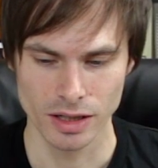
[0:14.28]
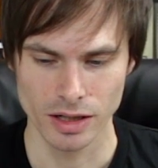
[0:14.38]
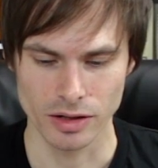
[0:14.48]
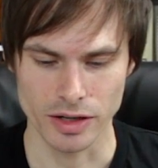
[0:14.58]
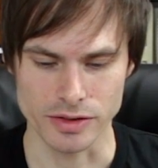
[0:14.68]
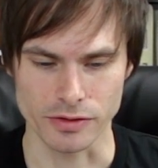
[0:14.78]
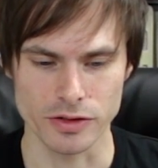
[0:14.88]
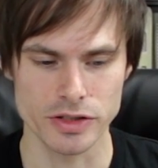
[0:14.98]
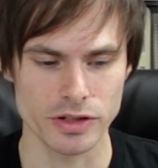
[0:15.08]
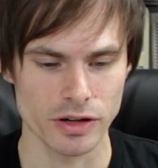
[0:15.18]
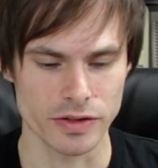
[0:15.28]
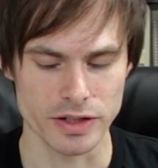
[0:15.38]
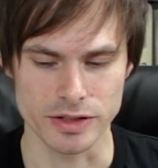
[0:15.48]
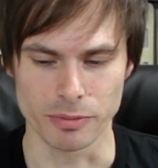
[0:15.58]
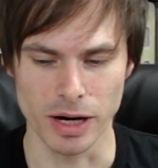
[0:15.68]
Okay, so first off,
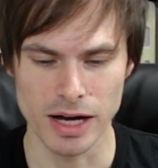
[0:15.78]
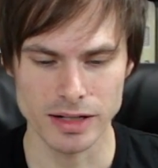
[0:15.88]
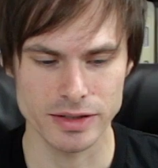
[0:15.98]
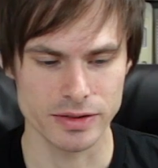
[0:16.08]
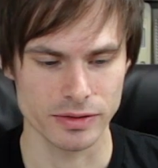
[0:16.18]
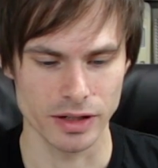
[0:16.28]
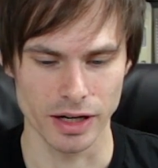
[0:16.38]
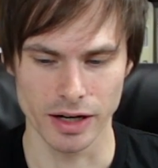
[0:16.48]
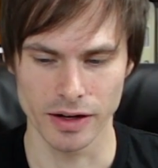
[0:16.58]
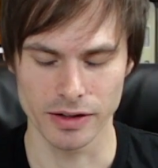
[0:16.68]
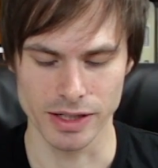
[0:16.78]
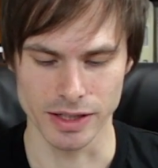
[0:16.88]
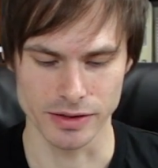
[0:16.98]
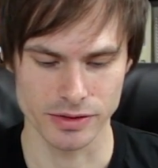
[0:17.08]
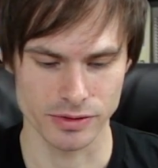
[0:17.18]
here's the box.
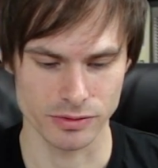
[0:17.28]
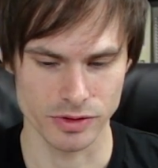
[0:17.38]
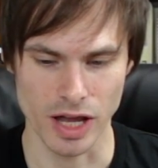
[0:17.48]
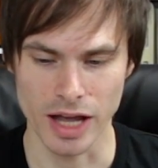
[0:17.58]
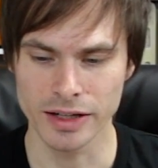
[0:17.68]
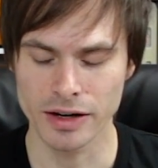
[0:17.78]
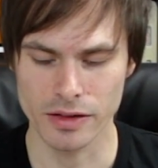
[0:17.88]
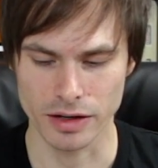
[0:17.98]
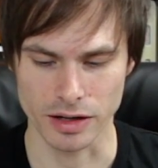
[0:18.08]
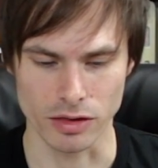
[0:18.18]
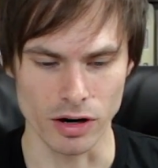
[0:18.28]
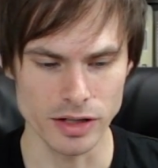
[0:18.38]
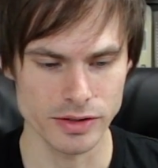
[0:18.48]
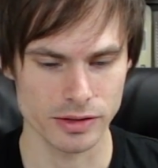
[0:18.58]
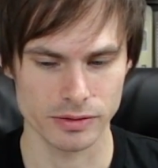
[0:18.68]
It's tinier than I
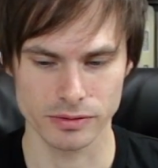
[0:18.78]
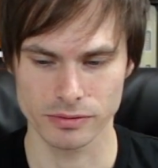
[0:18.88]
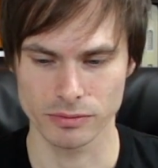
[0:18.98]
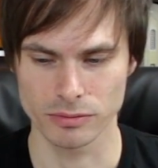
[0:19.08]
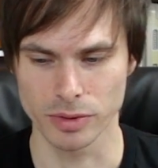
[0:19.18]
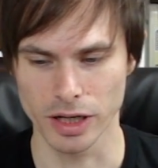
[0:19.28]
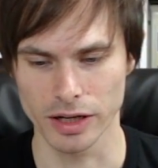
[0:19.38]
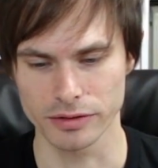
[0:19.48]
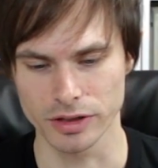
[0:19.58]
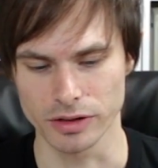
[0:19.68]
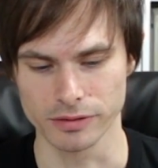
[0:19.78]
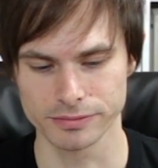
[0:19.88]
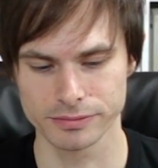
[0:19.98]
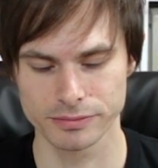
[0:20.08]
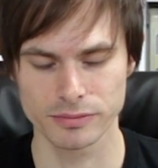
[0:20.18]
thought, but you know,
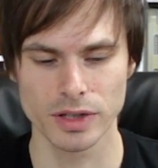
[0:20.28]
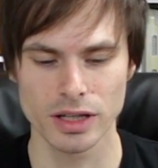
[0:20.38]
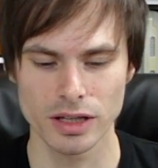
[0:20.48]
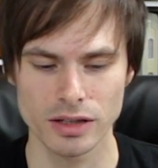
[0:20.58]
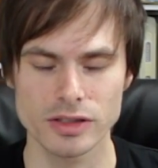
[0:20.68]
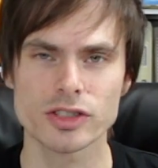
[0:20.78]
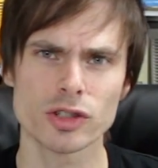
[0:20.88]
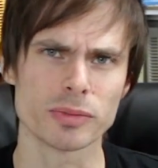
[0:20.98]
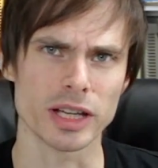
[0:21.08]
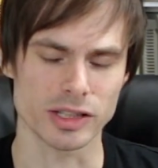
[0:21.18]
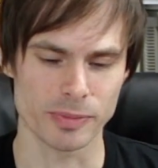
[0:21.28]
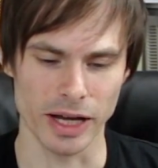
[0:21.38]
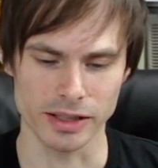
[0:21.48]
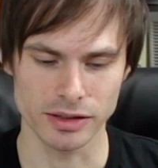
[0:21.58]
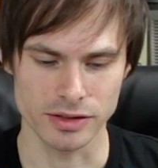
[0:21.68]
should be
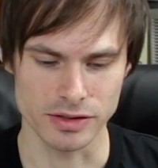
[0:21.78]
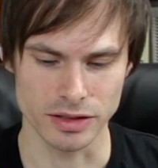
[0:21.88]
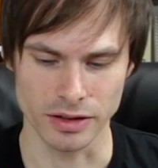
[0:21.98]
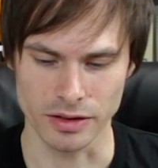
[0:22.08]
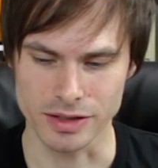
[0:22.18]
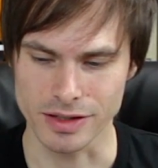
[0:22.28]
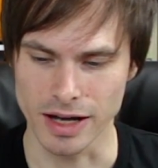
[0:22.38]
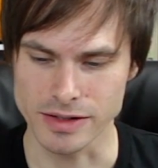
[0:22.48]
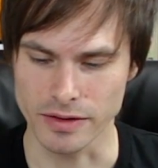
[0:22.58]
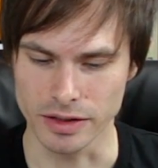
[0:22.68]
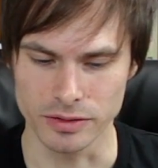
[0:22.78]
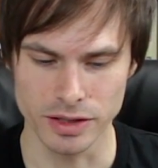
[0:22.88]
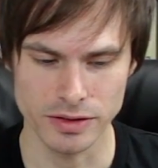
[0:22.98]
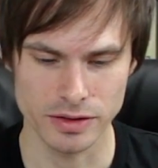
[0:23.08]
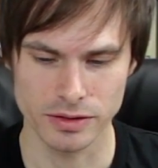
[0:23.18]
expected considering the size of the unit.